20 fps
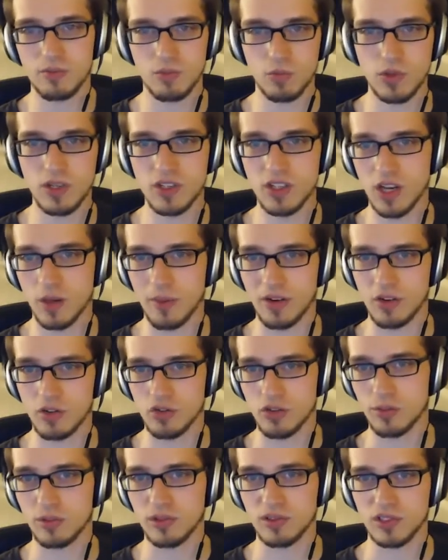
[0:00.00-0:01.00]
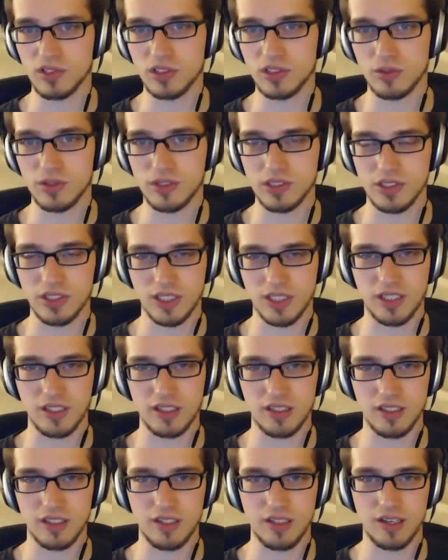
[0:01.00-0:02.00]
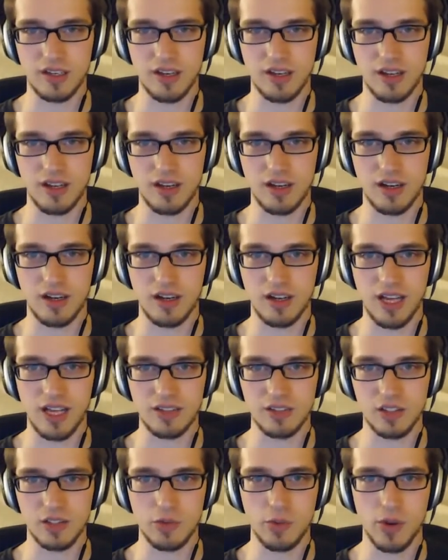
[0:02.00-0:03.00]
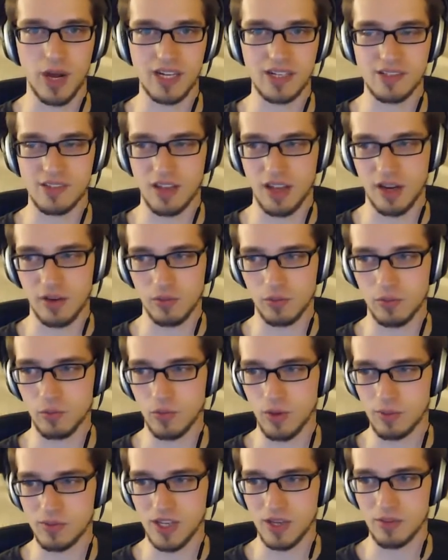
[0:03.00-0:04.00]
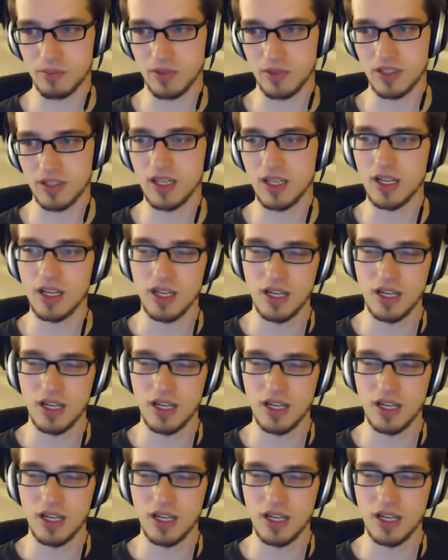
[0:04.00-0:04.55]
we can talk about Dribbble too, which is like a UI design website, but